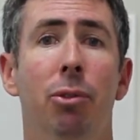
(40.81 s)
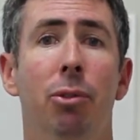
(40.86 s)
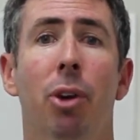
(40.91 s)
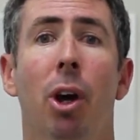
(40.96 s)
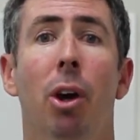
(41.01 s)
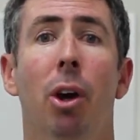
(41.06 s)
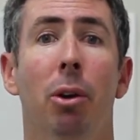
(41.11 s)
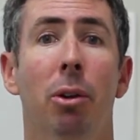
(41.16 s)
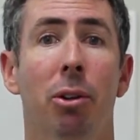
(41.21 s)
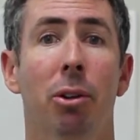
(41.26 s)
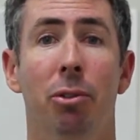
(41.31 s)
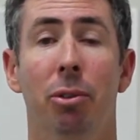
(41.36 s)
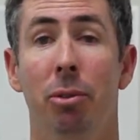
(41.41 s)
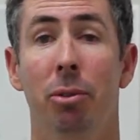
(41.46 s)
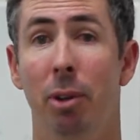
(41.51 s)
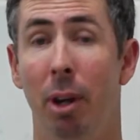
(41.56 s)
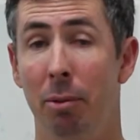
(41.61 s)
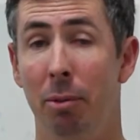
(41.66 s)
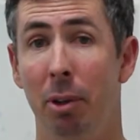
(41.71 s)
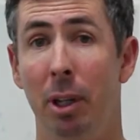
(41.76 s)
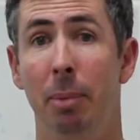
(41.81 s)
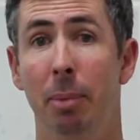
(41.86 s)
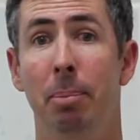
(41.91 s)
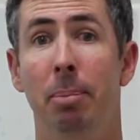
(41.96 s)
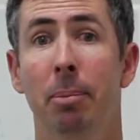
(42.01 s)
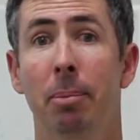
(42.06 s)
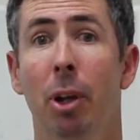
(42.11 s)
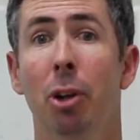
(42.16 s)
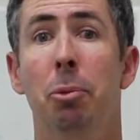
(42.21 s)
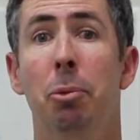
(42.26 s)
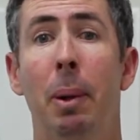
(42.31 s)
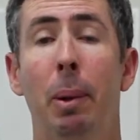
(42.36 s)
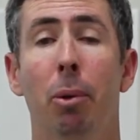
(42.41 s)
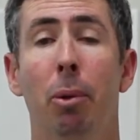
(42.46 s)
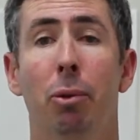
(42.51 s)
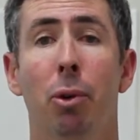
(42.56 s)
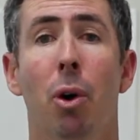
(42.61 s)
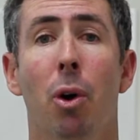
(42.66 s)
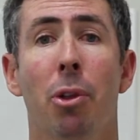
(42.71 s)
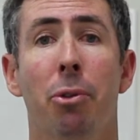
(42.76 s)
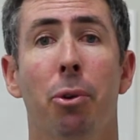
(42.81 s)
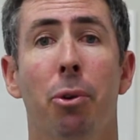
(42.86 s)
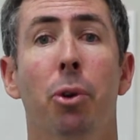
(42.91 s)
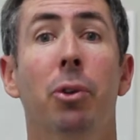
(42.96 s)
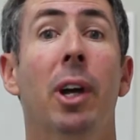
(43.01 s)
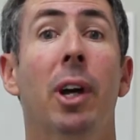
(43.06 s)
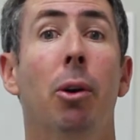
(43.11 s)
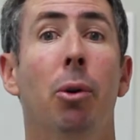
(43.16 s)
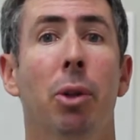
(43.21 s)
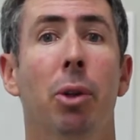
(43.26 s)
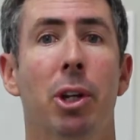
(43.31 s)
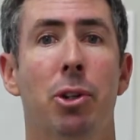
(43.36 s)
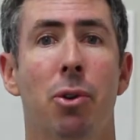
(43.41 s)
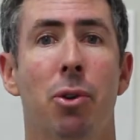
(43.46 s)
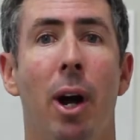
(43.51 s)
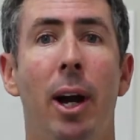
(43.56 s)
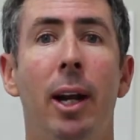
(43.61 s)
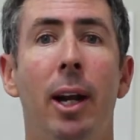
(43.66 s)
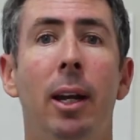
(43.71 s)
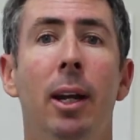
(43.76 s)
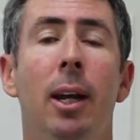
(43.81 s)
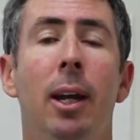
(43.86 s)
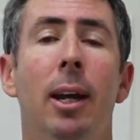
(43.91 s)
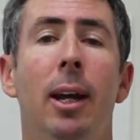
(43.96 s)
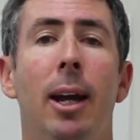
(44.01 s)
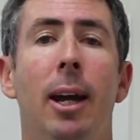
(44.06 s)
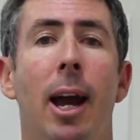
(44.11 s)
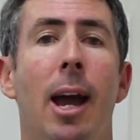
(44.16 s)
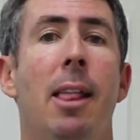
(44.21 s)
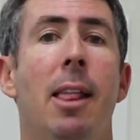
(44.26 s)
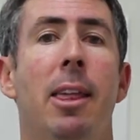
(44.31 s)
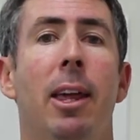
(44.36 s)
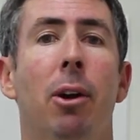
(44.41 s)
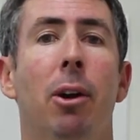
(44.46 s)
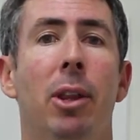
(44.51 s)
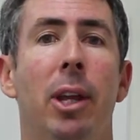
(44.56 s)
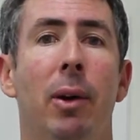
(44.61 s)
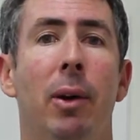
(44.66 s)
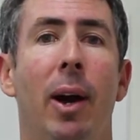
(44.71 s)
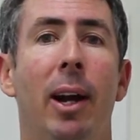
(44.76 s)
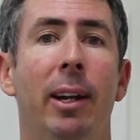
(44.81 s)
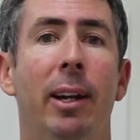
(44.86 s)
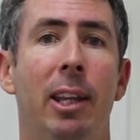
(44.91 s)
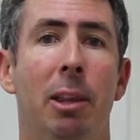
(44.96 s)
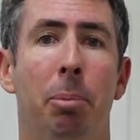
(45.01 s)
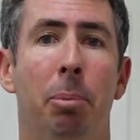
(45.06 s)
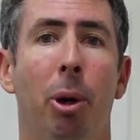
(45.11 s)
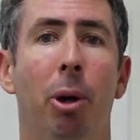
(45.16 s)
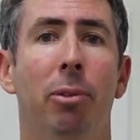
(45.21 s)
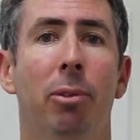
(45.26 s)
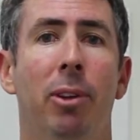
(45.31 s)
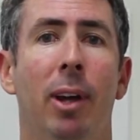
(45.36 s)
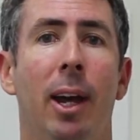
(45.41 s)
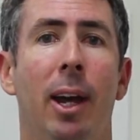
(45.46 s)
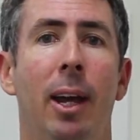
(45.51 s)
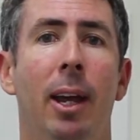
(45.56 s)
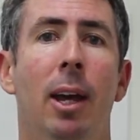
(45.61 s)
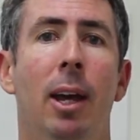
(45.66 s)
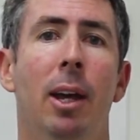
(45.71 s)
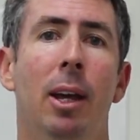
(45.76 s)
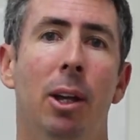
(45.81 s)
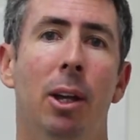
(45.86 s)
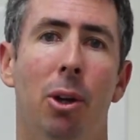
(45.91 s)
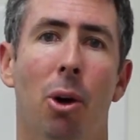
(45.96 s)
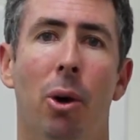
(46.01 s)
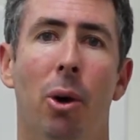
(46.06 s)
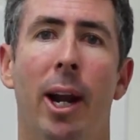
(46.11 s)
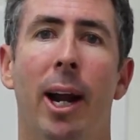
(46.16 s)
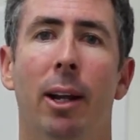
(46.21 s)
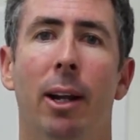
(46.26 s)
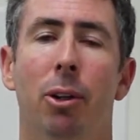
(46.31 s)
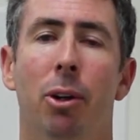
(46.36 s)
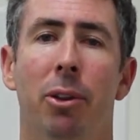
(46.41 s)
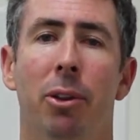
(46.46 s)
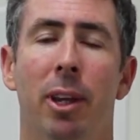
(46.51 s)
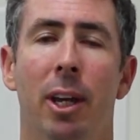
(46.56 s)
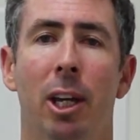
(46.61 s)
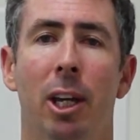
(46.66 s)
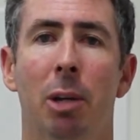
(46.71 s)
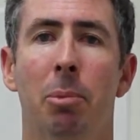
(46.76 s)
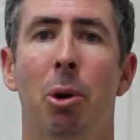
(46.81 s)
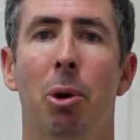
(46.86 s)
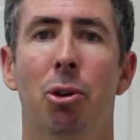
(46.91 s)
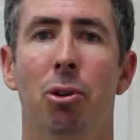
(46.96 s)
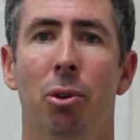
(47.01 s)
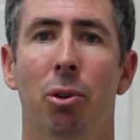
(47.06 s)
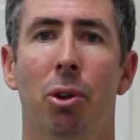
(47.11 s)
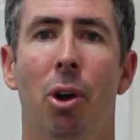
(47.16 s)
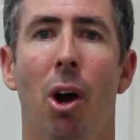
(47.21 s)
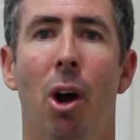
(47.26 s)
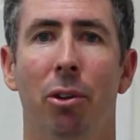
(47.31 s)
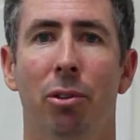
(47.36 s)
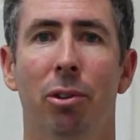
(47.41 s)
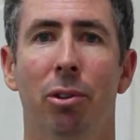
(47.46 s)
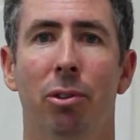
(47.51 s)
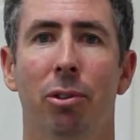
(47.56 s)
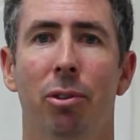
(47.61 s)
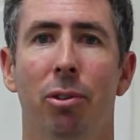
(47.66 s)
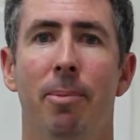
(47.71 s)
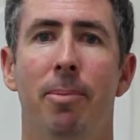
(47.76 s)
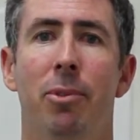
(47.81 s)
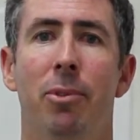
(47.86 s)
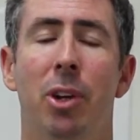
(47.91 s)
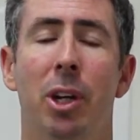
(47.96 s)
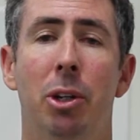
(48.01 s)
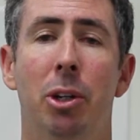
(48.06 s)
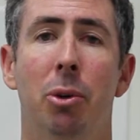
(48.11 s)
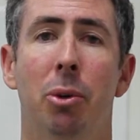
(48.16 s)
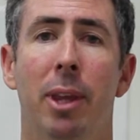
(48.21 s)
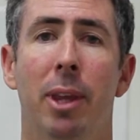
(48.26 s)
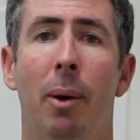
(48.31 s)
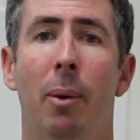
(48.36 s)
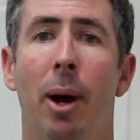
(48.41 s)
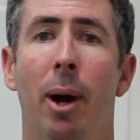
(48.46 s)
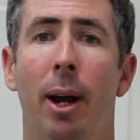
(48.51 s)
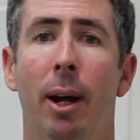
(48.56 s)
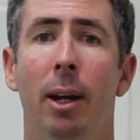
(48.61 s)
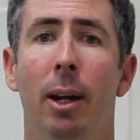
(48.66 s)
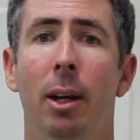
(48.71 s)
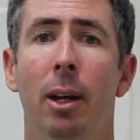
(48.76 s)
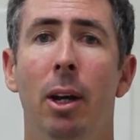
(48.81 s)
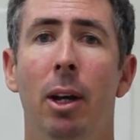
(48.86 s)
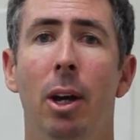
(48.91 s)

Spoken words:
So there's definitely lots of people have gone through, done all their training, and then on their 18th birthday, gone out and got their commercial license. So you can do it that way.